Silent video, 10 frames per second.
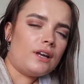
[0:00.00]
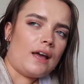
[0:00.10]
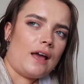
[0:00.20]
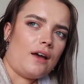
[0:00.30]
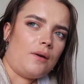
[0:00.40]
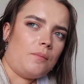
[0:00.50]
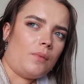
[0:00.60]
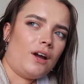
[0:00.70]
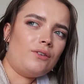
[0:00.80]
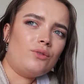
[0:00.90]
I
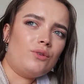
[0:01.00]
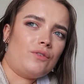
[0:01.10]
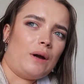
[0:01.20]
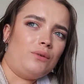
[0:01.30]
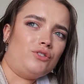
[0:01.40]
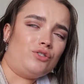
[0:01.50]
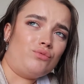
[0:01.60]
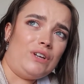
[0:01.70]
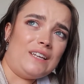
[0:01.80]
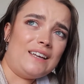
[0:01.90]
don't know if I was just
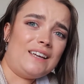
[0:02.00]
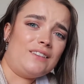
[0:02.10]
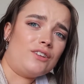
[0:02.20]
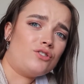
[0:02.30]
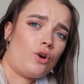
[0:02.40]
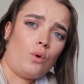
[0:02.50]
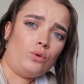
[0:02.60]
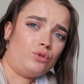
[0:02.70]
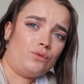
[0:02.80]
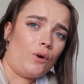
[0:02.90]
reading in the
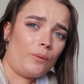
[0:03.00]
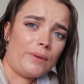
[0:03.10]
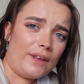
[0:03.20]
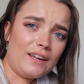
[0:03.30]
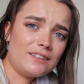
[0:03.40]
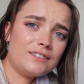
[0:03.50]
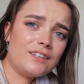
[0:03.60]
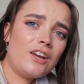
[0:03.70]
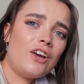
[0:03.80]
total wrong place,